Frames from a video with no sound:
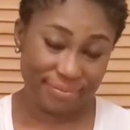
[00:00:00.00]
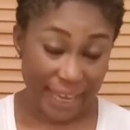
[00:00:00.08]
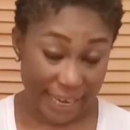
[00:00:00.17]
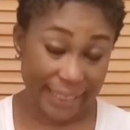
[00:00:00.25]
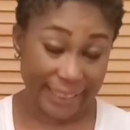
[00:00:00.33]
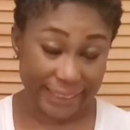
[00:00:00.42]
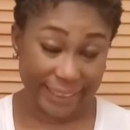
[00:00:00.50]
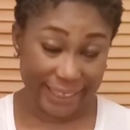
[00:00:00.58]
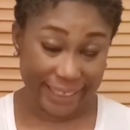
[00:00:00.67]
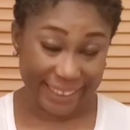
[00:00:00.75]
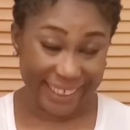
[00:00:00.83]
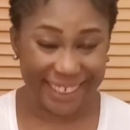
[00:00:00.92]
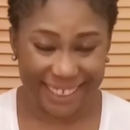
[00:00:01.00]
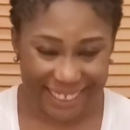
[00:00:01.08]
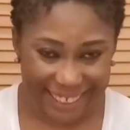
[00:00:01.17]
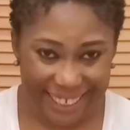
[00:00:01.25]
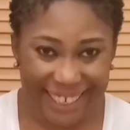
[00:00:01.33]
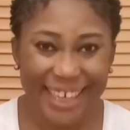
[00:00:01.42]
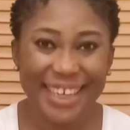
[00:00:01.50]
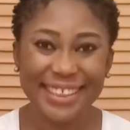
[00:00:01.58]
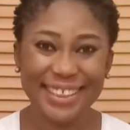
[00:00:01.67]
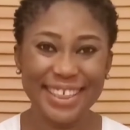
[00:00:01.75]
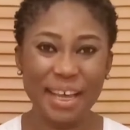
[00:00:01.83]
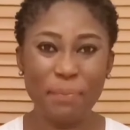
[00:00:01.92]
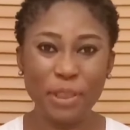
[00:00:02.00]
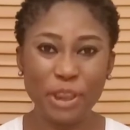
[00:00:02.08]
I look it. So let me